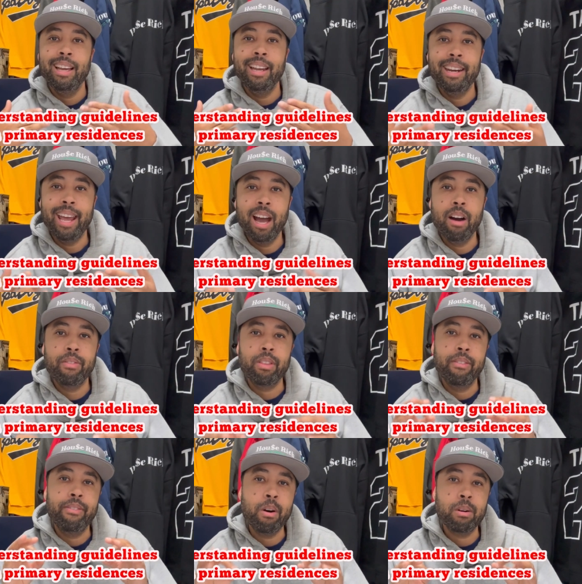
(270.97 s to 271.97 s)
Now, for the
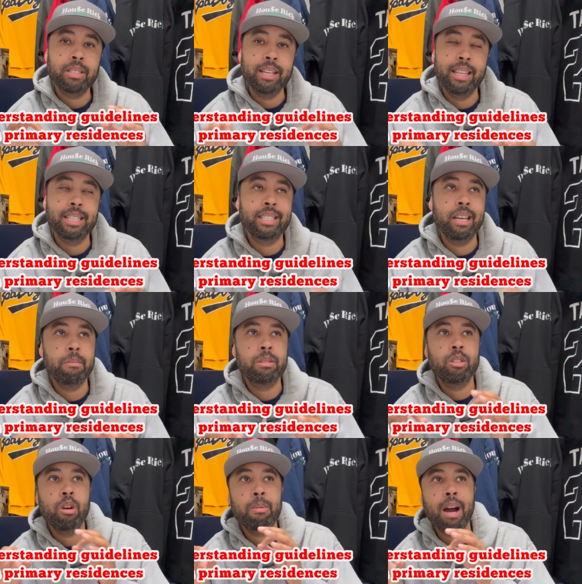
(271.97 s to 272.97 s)
folks saying this seems
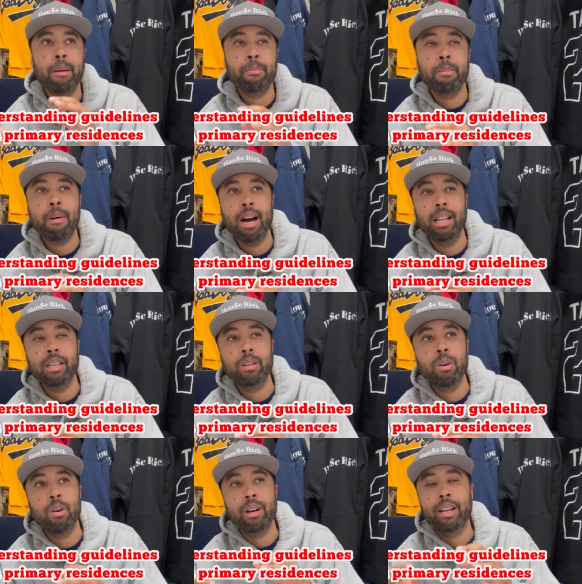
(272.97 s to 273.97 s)
super hyperbolic
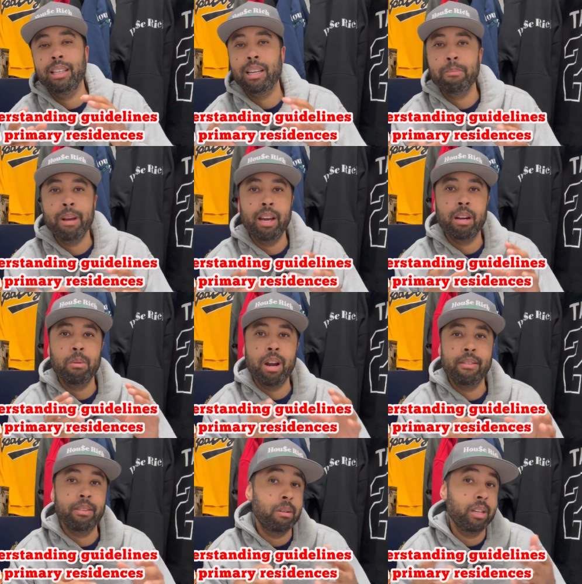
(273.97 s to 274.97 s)
or clickbait or
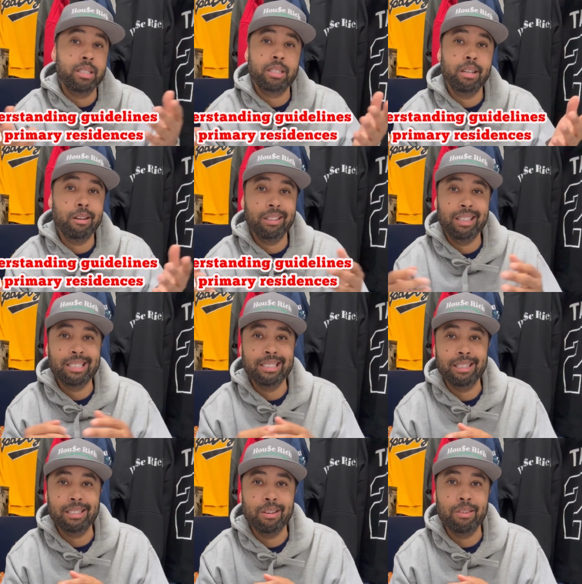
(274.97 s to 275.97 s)
whatever, well, you're still
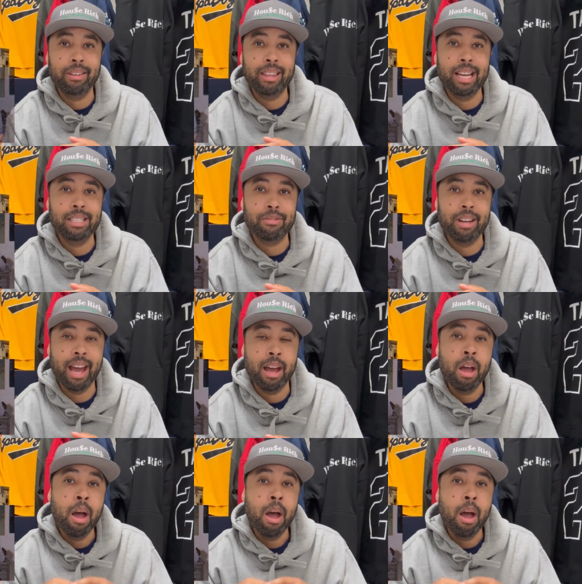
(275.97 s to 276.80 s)
listening, so thanks for that.